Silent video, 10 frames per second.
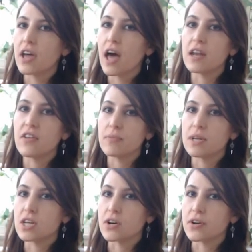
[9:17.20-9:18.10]
kind of
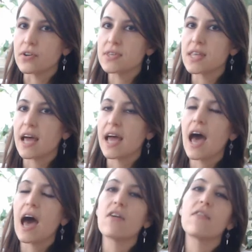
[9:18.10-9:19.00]
materials that I
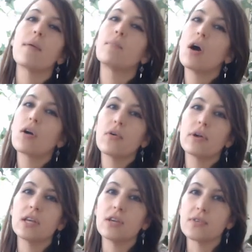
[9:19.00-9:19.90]
have, I'm not
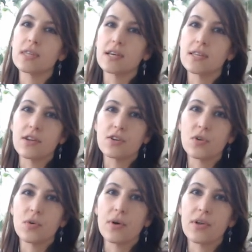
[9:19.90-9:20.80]
going to use the essential
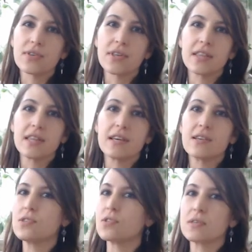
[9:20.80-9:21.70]
oils on
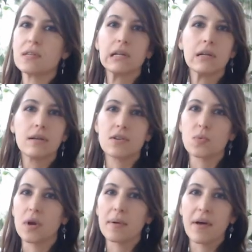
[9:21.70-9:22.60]
these, just
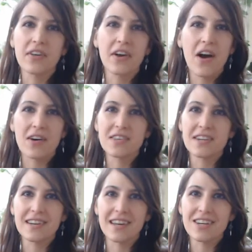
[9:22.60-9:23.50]
worried about the
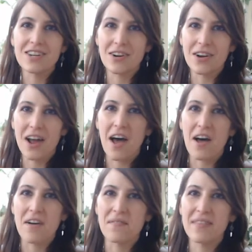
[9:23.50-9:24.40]
caustic nature.
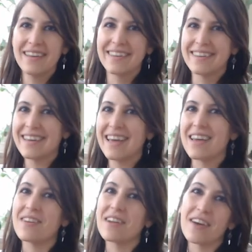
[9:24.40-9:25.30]

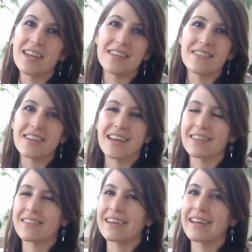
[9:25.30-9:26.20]
Even if I do
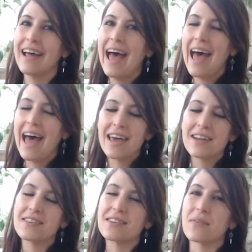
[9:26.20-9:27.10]
dilute it, I
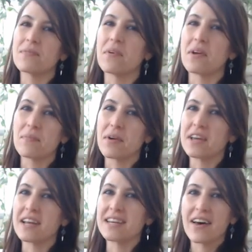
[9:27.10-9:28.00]
just don't want it
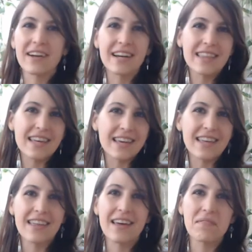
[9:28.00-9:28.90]
breaking down anything